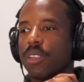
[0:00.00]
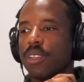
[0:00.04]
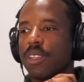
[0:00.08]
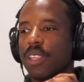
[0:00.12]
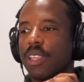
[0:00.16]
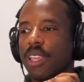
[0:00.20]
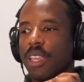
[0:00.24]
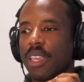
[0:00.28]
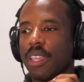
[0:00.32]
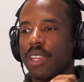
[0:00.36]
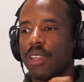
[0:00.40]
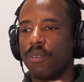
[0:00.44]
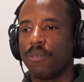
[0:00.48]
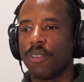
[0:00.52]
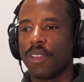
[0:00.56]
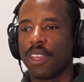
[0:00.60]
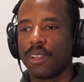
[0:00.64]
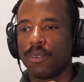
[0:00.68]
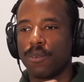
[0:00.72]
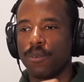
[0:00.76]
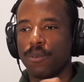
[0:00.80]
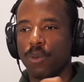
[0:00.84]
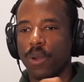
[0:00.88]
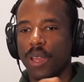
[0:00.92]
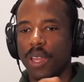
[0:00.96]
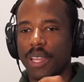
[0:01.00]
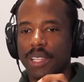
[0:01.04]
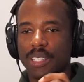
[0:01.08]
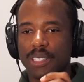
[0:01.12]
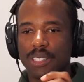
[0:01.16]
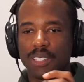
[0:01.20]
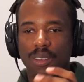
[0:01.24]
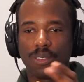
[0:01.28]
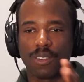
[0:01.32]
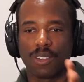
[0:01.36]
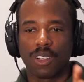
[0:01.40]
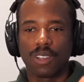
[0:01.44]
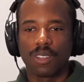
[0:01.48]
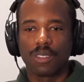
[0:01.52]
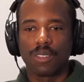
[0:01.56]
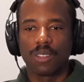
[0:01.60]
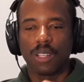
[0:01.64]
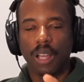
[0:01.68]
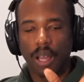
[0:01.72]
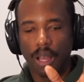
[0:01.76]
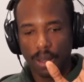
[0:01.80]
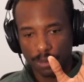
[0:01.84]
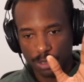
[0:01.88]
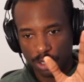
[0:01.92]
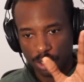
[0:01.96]
innovative ways
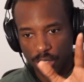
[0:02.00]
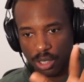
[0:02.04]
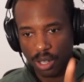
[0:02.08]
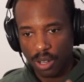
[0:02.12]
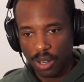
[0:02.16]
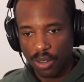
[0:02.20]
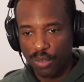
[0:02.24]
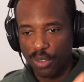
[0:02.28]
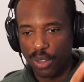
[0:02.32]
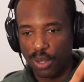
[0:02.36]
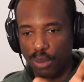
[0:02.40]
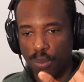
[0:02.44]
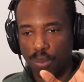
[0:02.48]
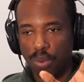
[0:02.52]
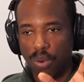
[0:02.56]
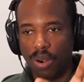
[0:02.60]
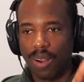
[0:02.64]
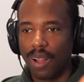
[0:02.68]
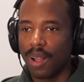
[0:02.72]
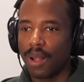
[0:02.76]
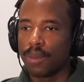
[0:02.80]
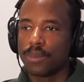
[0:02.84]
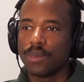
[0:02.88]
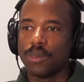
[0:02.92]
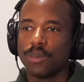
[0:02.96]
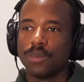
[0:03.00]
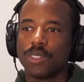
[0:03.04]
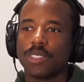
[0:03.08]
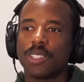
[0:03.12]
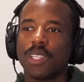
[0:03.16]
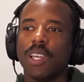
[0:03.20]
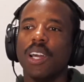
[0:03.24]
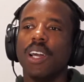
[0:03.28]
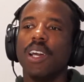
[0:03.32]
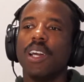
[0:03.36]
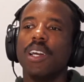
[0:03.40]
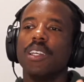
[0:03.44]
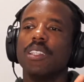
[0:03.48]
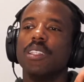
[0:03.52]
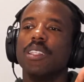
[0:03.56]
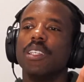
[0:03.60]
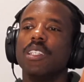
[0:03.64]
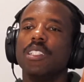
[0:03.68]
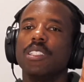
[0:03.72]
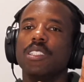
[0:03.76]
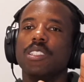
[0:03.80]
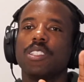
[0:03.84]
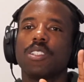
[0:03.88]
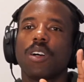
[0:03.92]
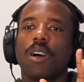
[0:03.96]
of solving problems,
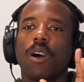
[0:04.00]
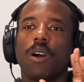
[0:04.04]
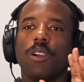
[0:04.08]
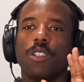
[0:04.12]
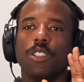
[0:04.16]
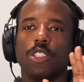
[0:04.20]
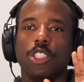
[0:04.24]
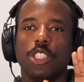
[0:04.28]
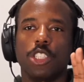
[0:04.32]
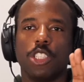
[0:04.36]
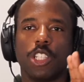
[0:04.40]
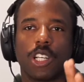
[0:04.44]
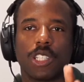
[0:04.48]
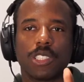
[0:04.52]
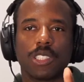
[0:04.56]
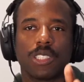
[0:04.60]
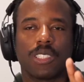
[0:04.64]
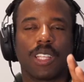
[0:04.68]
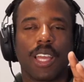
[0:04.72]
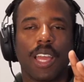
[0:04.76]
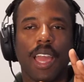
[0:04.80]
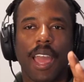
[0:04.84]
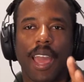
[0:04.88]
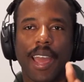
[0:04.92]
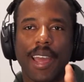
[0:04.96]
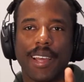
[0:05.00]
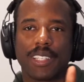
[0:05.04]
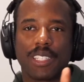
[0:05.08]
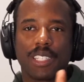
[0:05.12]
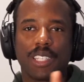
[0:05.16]
these are just as